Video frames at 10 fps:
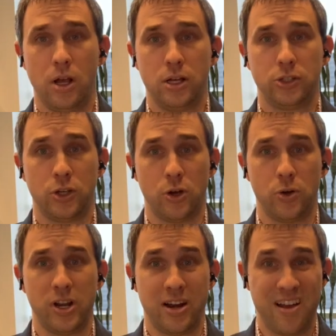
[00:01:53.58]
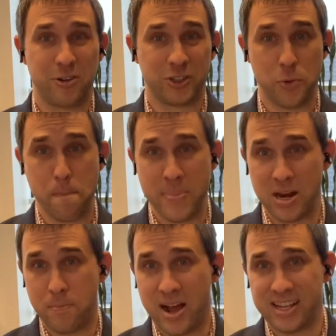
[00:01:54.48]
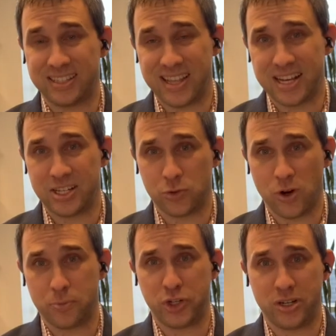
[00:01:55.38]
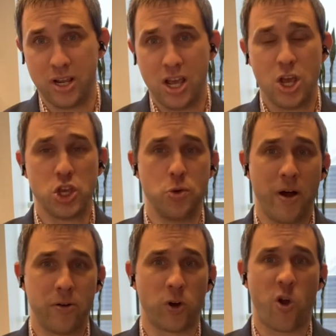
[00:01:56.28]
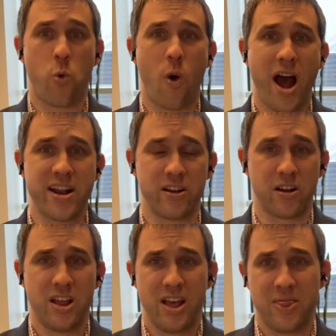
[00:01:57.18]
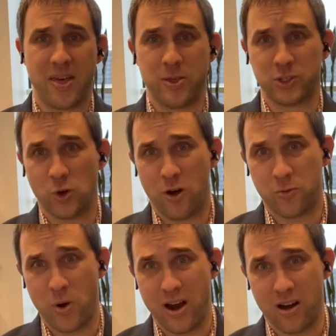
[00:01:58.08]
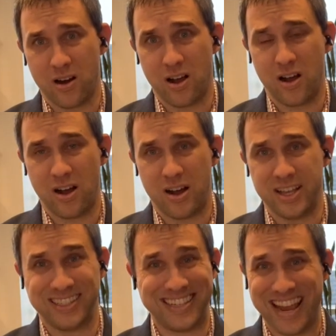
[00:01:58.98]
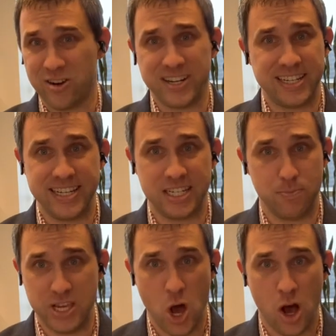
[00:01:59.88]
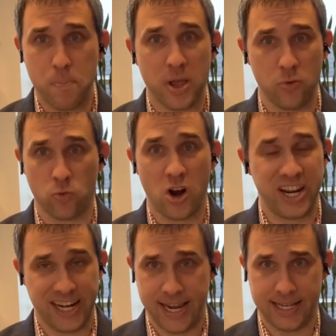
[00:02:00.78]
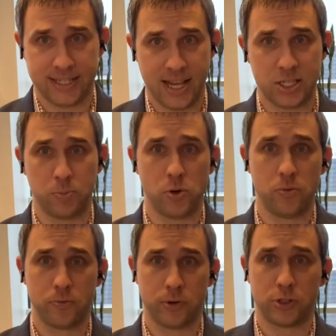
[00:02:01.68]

So in an effort to minimize that disruption, you might require that the software is guaranteed to be up and running and accessible for a